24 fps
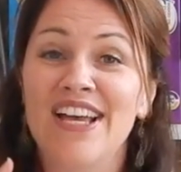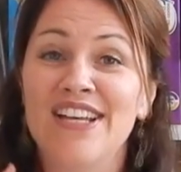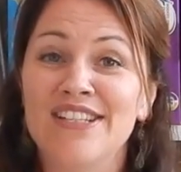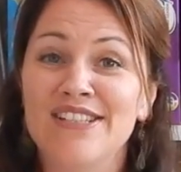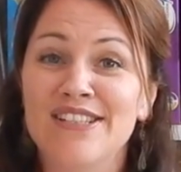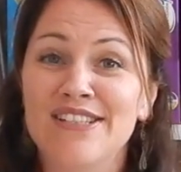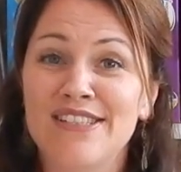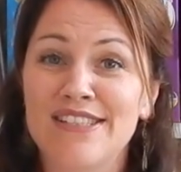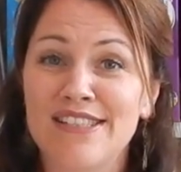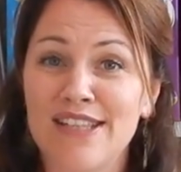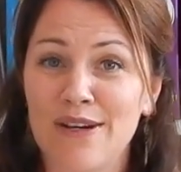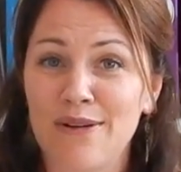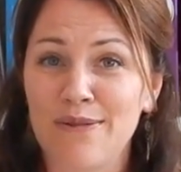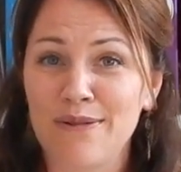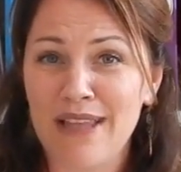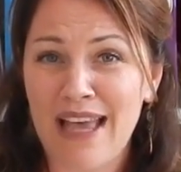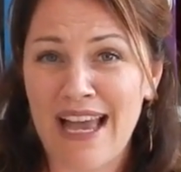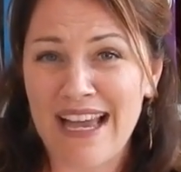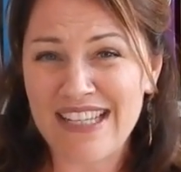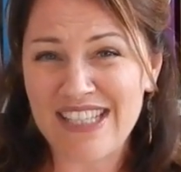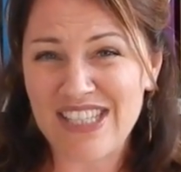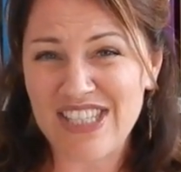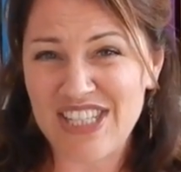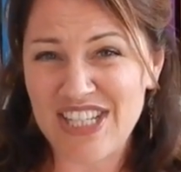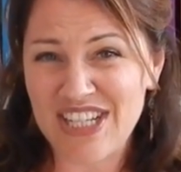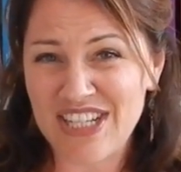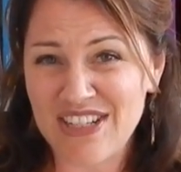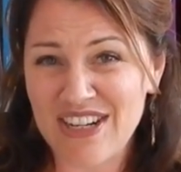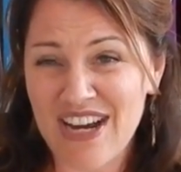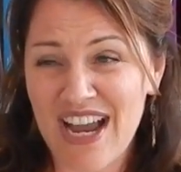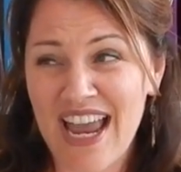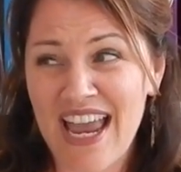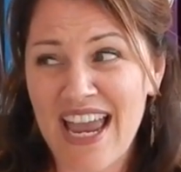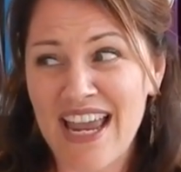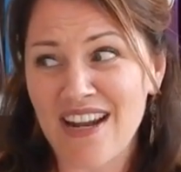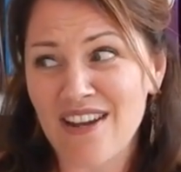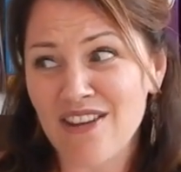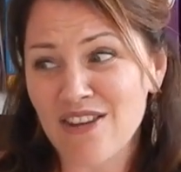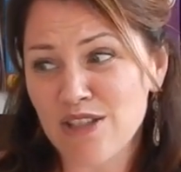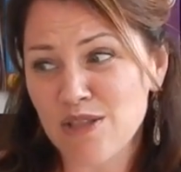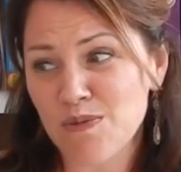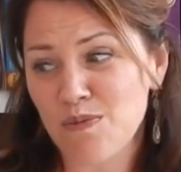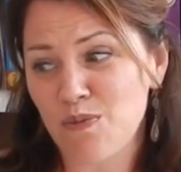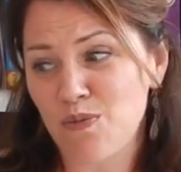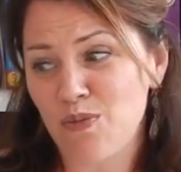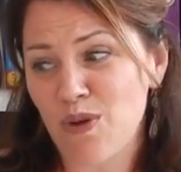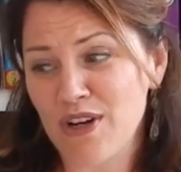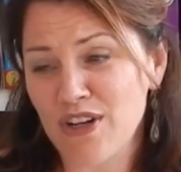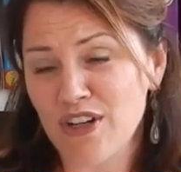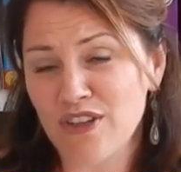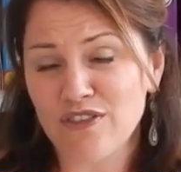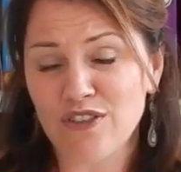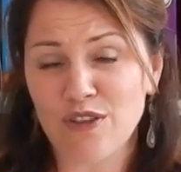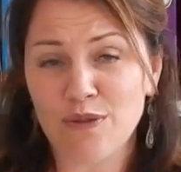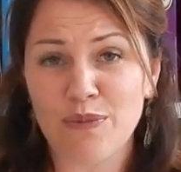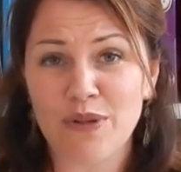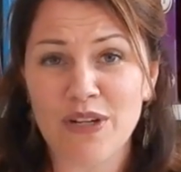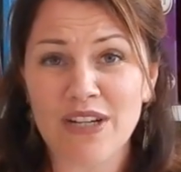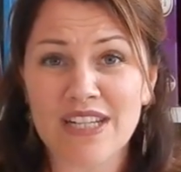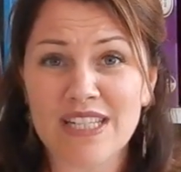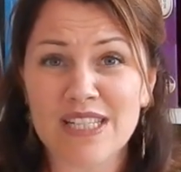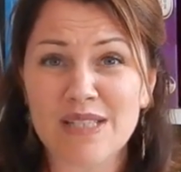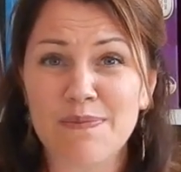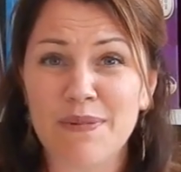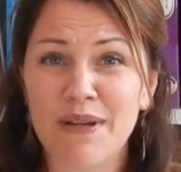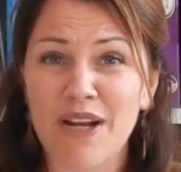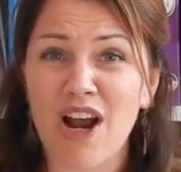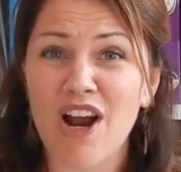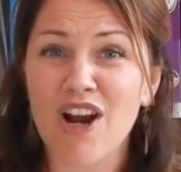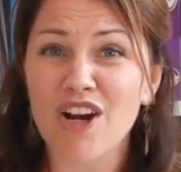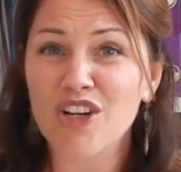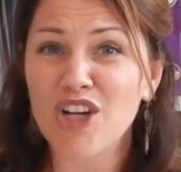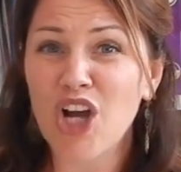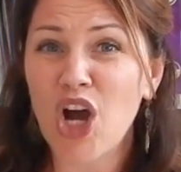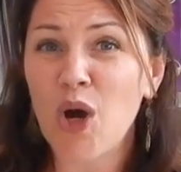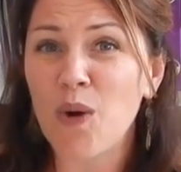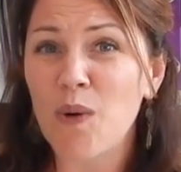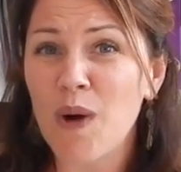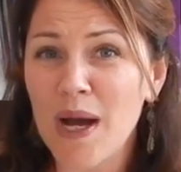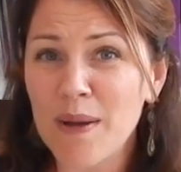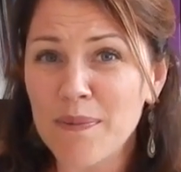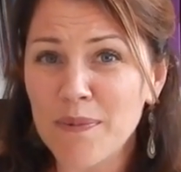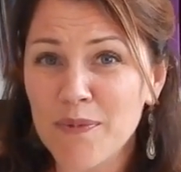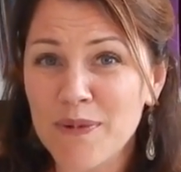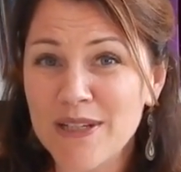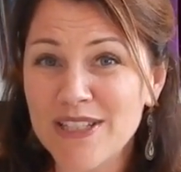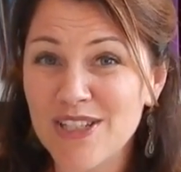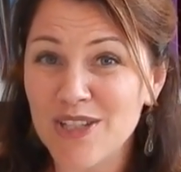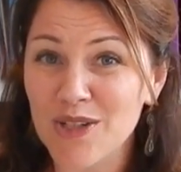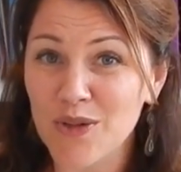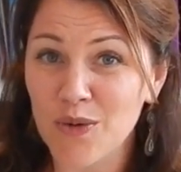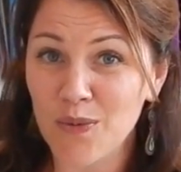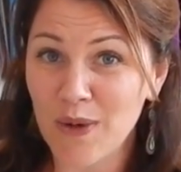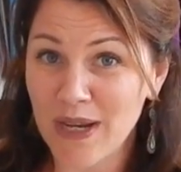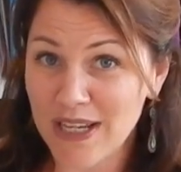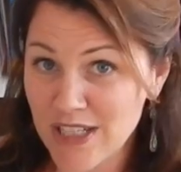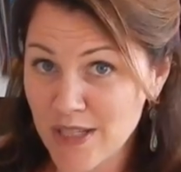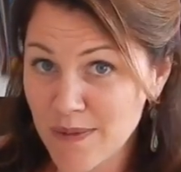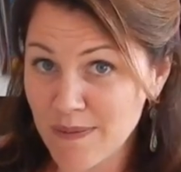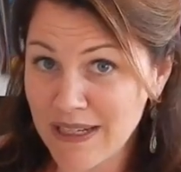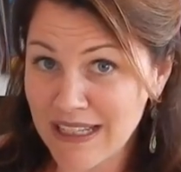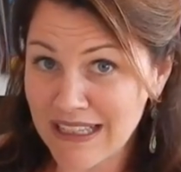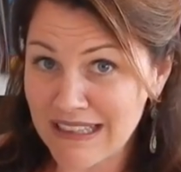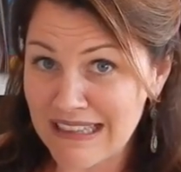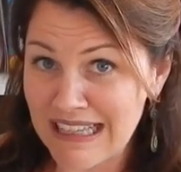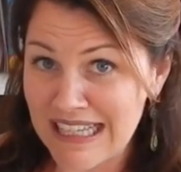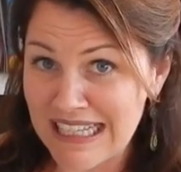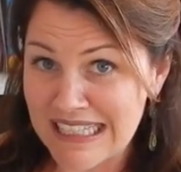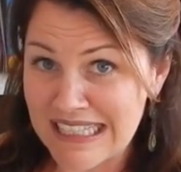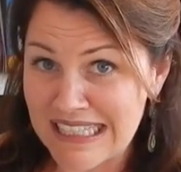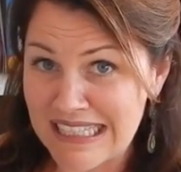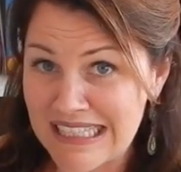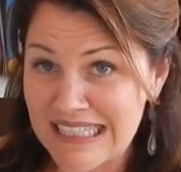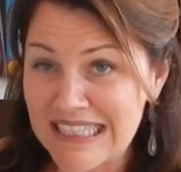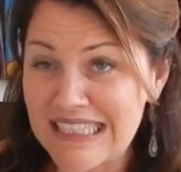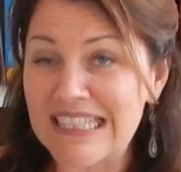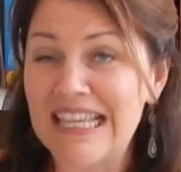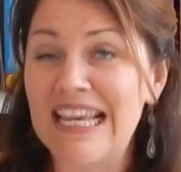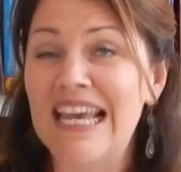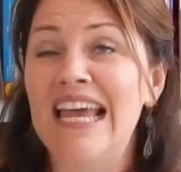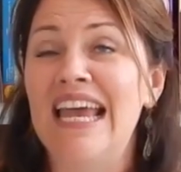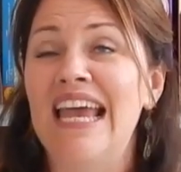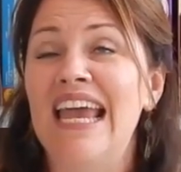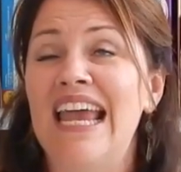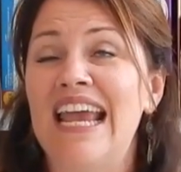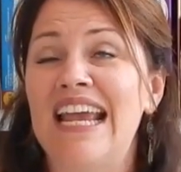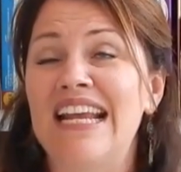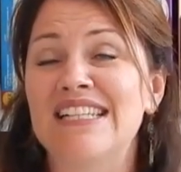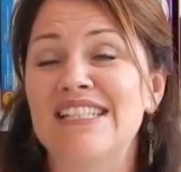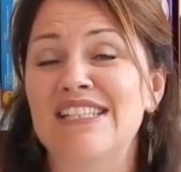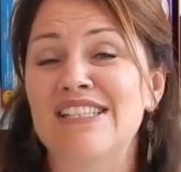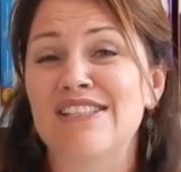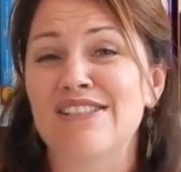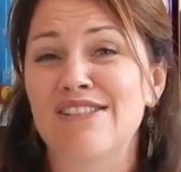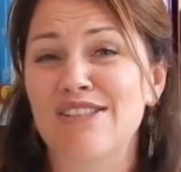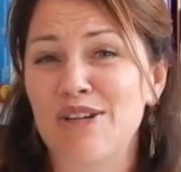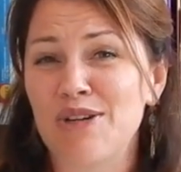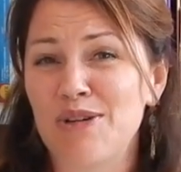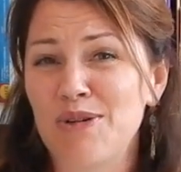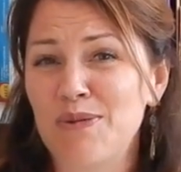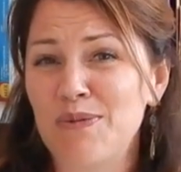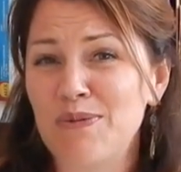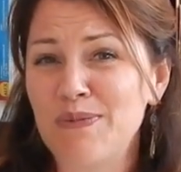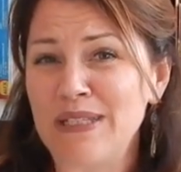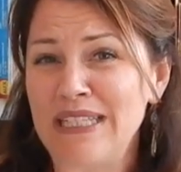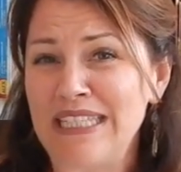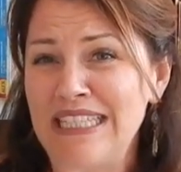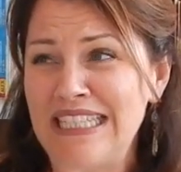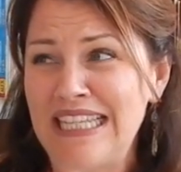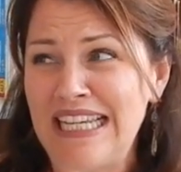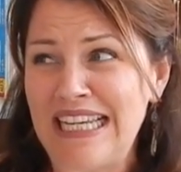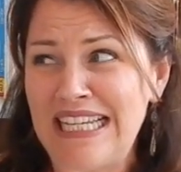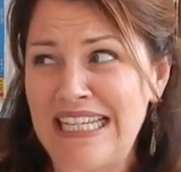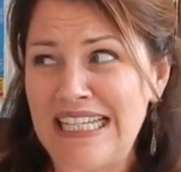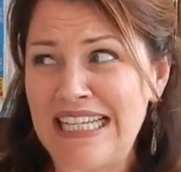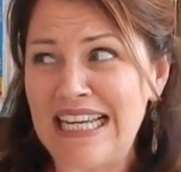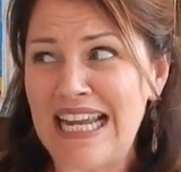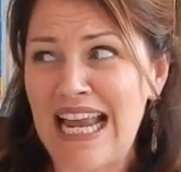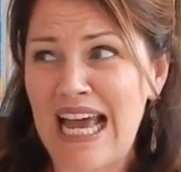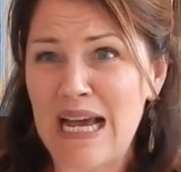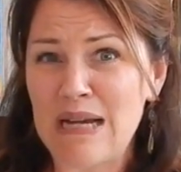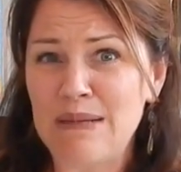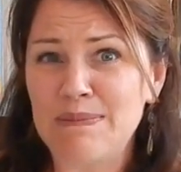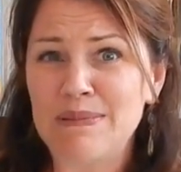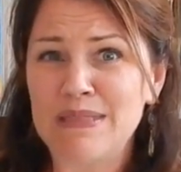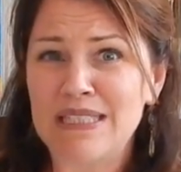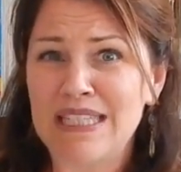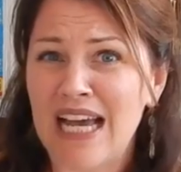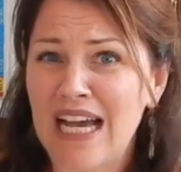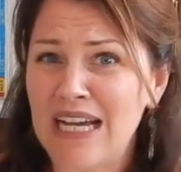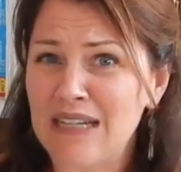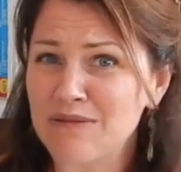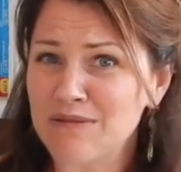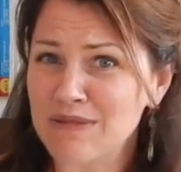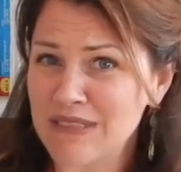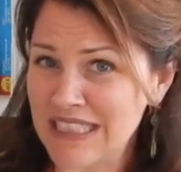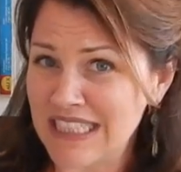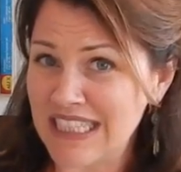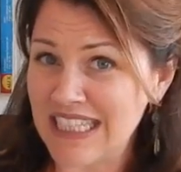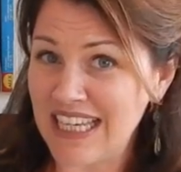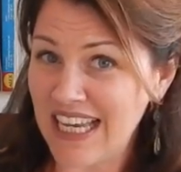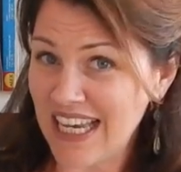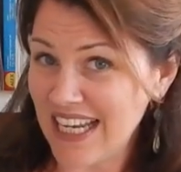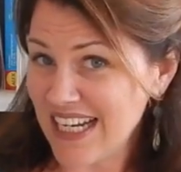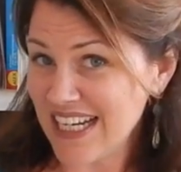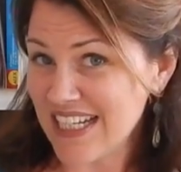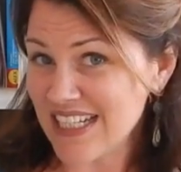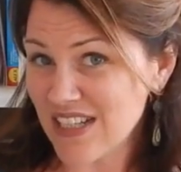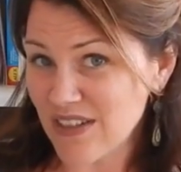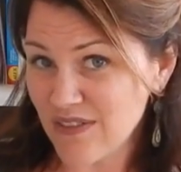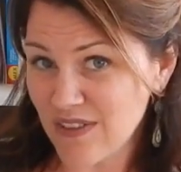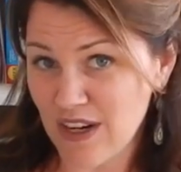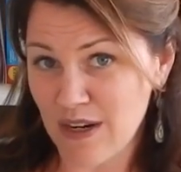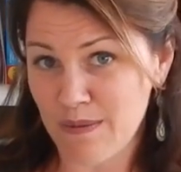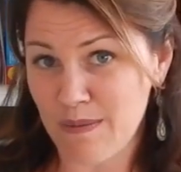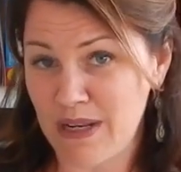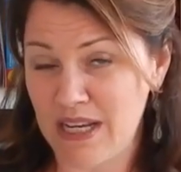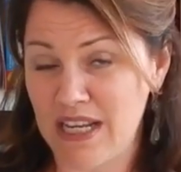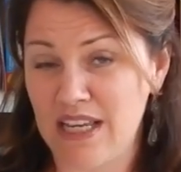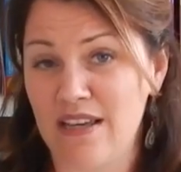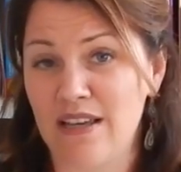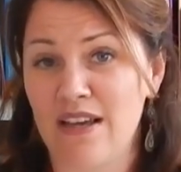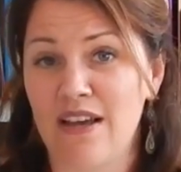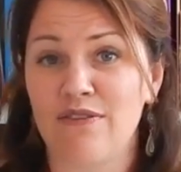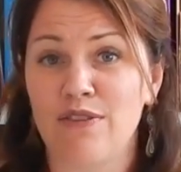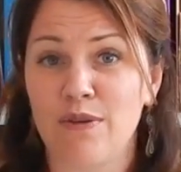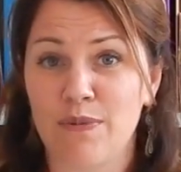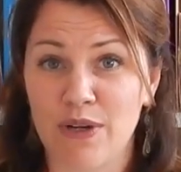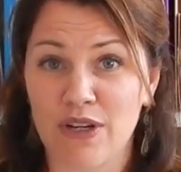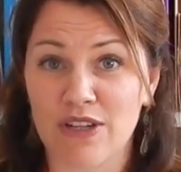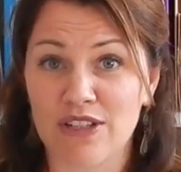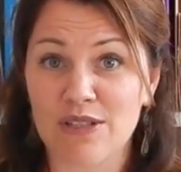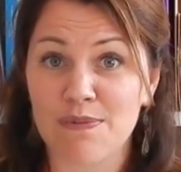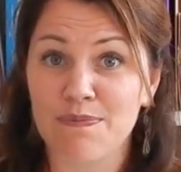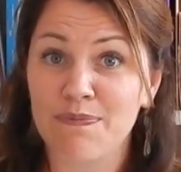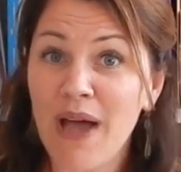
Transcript: So last year I had all those wonderful books, but our co-op, we took way too many classes, and so we ended up not really getting to very many of the books.